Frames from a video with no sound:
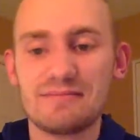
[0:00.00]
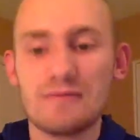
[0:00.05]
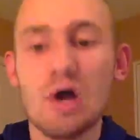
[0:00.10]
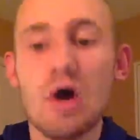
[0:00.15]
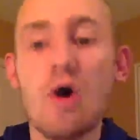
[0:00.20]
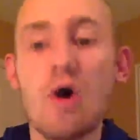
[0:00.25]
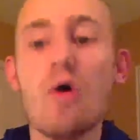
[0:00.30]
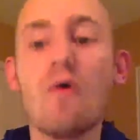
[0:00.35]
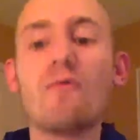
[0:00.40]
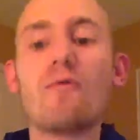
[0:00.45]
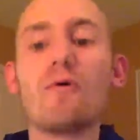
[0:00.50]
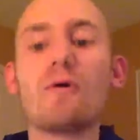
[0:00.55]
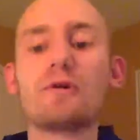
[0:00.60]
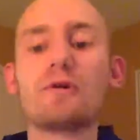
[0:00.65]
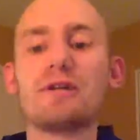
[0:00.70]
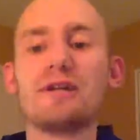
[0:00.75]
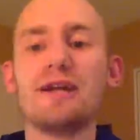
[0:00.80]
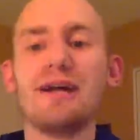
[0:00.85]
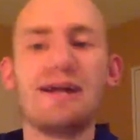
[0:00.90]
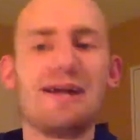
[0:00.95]
For
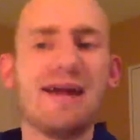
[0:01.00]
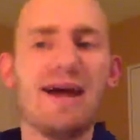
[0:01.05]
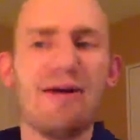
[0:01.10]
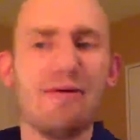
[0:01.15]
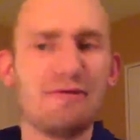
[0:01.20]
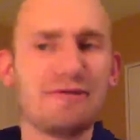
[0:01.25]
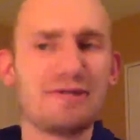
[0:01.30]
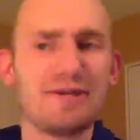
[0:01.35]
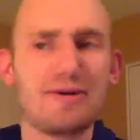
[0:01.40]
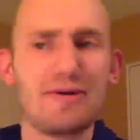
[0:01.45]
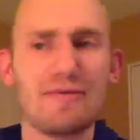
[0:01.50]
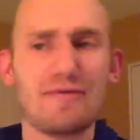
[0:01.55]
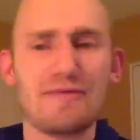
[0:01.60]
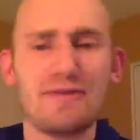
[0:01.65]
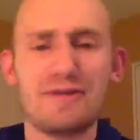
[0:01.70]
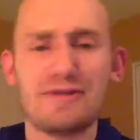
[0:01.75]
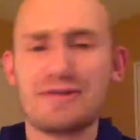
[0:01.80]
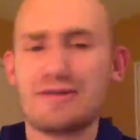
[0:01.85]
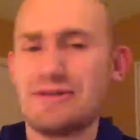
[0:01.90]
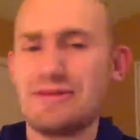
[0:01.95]
tonight, yeah, I was so
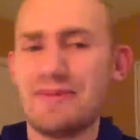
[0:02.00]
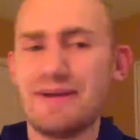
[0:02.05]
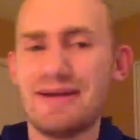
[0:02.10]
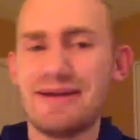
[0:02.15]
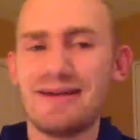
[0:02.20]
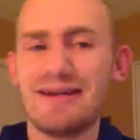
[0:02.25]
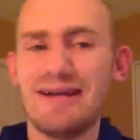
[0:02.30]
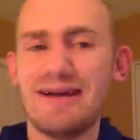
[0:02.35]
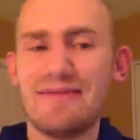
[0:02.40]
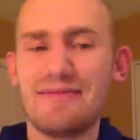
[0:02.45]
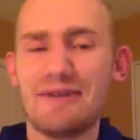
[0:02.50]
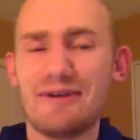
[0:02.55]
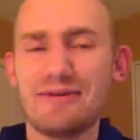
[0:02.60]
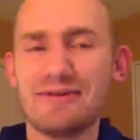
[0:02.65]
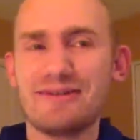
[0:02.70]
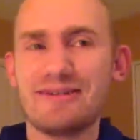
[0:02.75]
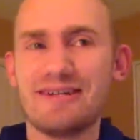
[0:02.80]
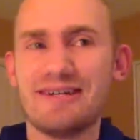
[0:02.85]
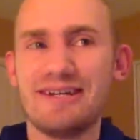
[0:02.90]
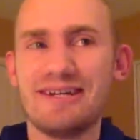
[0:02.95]
confused. You meant left. I
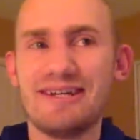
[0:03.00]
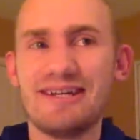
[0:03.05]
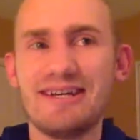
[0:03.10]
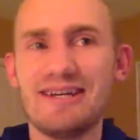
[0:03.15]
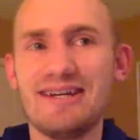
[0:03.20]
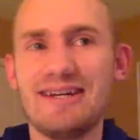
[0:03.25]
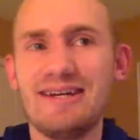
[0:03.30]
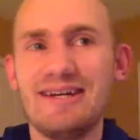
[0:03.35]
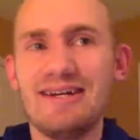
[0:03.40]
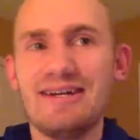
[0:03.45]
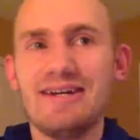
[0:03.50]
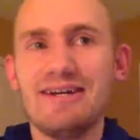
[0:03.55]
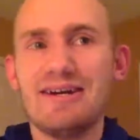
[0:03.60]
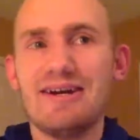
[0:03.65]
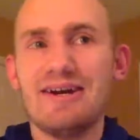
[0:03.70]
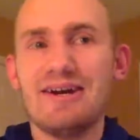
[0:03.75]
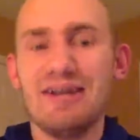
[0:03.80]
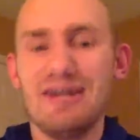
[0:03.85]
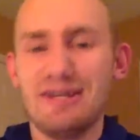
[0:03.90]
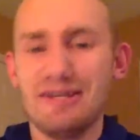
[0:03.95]
was like,
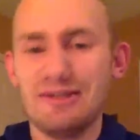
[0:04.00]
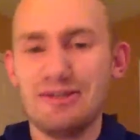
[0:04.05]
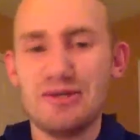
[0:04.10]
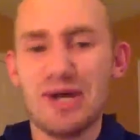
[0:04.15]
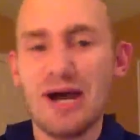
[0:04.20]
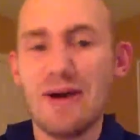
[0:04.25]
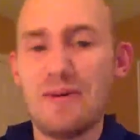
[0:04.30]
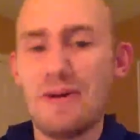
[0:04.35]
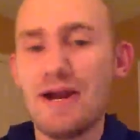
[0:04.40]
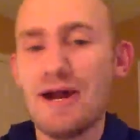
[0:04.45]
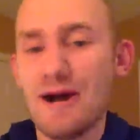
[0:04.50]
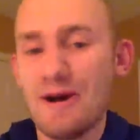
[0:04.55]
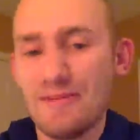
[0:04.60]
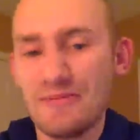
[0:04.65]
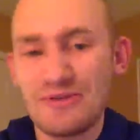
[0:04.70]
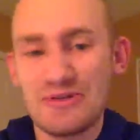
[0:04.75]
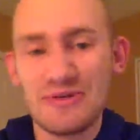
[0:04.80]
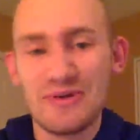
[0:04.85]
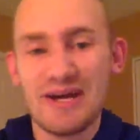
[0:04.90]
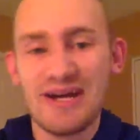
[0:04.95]
yeah, dropping them,
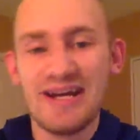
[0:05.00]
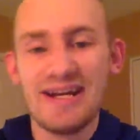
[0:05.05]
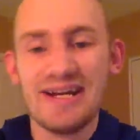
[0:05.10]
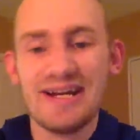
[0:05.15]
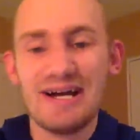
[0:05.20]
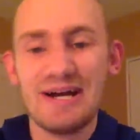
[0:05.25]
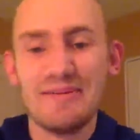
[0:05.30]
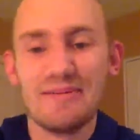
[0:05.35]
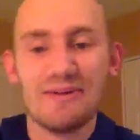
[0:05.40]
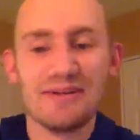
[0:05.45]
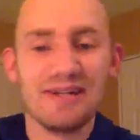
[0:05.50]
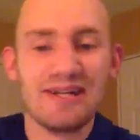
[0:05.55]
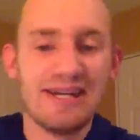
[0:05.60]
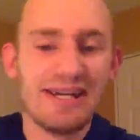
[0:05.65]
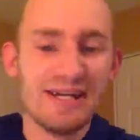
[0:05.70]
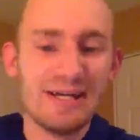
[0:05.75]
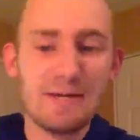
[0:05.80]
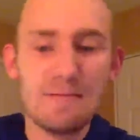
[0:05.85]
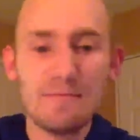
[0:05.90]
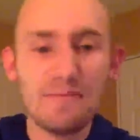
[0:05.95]
trading them, or
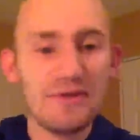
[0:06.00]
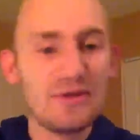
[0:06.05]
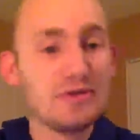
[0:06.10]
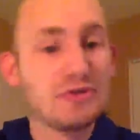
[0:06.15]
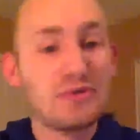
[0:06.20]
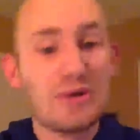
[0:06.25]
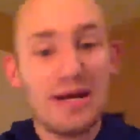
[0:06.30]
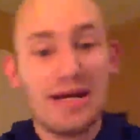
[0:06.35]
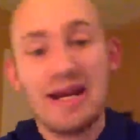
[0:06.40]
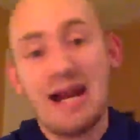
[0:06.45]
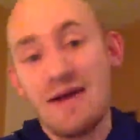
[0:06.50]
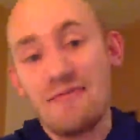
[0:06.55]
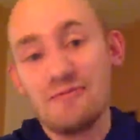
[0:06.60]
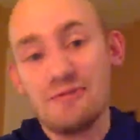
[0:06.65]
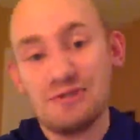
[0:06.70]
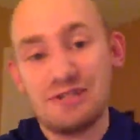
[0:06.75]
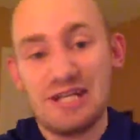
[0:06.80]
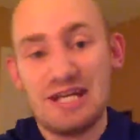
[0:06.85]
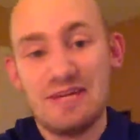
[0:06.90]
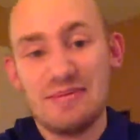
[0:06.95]
like you traded half
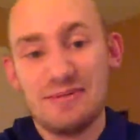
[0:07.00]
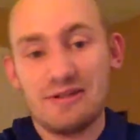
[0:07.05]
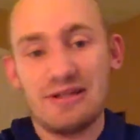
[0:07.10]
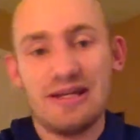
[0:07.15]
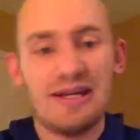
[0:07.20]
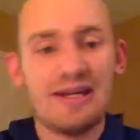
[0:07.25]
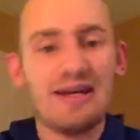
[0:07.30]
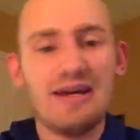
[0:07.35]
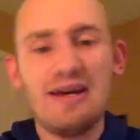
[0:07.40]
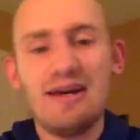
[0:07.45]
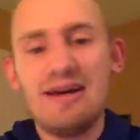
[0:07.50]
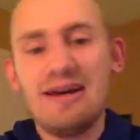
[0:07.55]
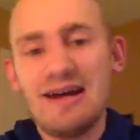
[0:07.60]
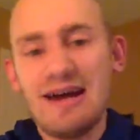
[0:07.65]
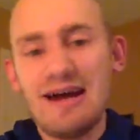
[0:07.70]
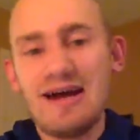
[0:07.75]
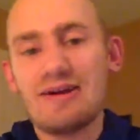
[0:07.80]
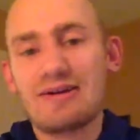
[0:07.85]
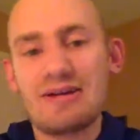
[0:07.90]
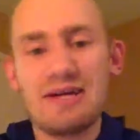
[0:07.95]
your team and you're like,
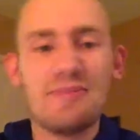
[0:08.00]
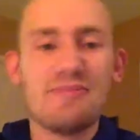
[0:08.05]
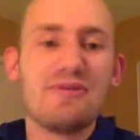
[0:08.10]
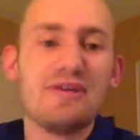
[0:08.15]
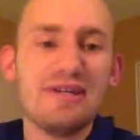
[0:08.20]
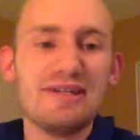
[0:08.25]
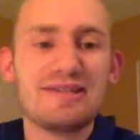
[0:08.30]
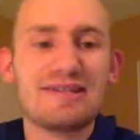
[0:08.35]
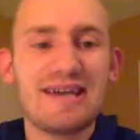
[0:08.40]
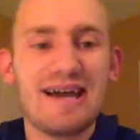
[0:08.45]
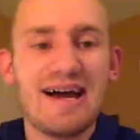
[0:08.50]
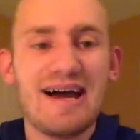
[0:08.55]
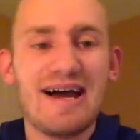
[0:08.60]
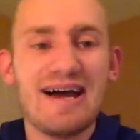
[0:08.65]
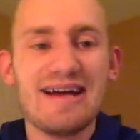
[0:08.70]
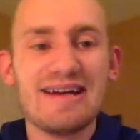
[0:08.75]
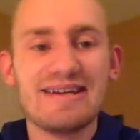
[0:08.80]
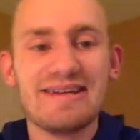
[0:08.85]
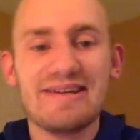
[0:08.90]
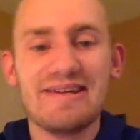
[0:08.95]
I'll keep these
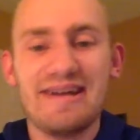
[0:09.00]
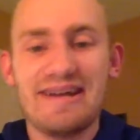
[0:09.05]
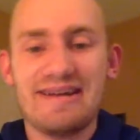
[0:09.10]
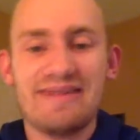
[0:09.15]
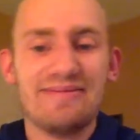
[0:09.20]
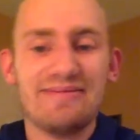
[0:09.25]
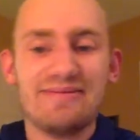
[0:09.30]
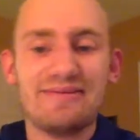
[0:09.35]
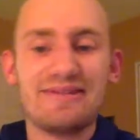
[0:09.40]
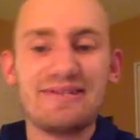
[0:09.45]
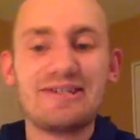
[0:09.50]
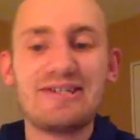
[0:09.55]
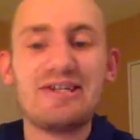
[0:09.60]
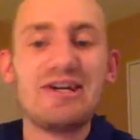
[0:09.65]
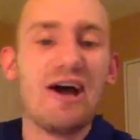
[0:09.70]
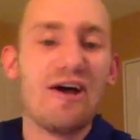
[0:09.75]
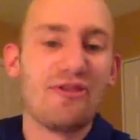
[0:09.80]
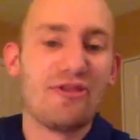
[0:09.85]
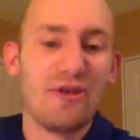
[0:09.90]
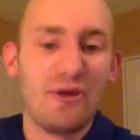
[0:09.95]
guys and then
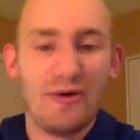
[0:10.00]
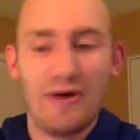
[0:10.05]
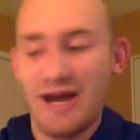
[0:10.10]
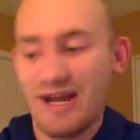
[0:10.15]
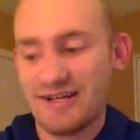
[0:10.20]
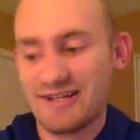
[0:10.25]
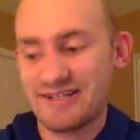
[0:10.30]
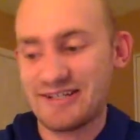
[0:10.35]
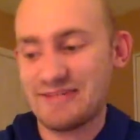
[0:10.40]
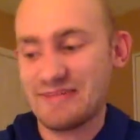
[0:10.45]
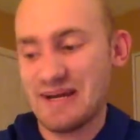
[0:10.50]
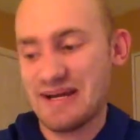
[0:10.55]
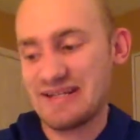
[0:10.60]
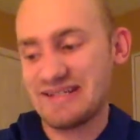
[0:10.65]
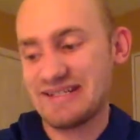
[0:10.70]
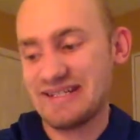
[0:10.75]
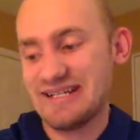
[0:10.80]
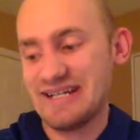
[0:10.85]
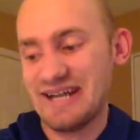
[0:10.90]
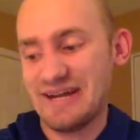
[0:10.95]
gut the rest of my
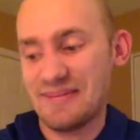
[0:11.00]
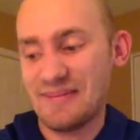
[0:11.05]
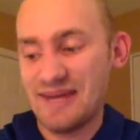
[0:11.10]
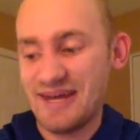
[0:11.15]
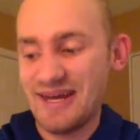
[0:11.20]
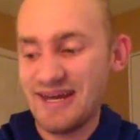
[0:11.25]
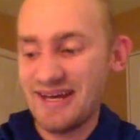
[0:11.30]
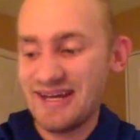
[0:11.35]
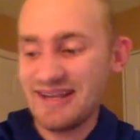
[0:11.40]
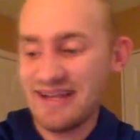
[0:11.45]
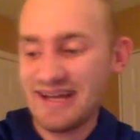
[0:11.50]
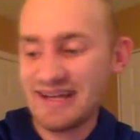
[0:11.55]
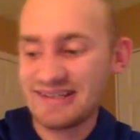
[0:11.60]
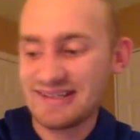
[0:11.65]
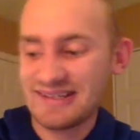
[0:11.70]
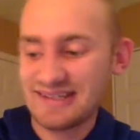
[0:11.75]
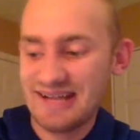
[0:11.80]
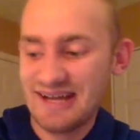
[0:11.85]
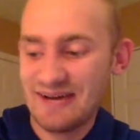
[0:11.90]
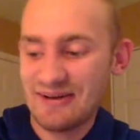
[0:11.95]
team. That's
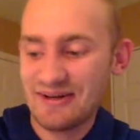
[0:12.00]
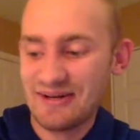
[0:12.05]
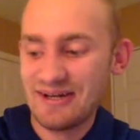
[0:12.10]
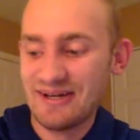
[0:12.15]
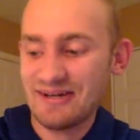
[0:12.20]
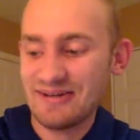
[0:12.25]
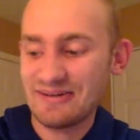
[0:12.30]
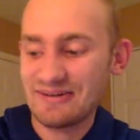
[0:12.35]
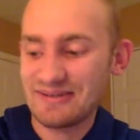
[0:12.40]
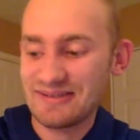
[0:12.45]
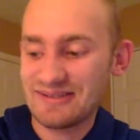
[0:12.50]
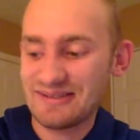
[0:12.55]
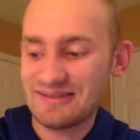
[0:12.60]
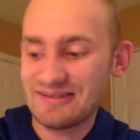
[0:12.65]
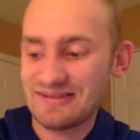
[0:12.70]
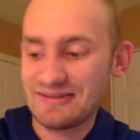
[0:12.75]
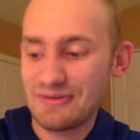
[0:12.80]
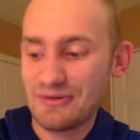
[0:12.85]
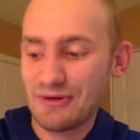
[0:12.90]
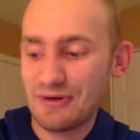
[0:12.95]
just how it goes.
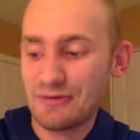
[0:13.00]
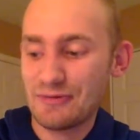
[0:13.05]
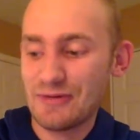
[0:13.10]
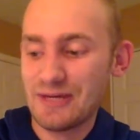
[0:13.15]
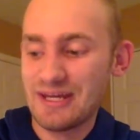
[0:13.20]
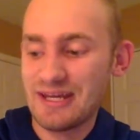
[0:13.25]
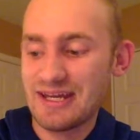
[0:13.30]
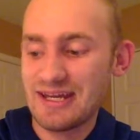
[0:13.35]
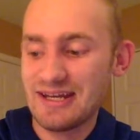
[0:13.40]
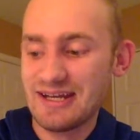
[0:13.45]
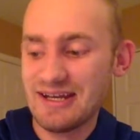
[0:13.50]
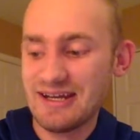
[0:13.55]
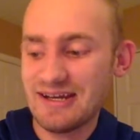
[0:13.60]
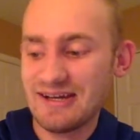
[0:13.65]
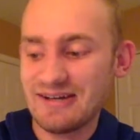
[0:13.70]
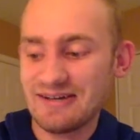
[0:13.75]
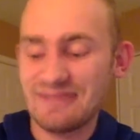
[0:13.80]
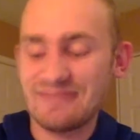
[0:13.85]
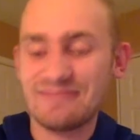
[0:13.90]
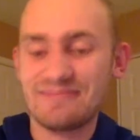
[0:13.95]
Third weekend
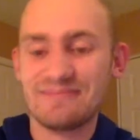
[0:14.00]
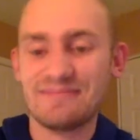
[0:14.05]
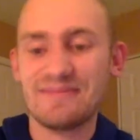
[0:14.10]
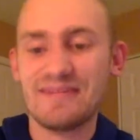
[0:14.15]
here.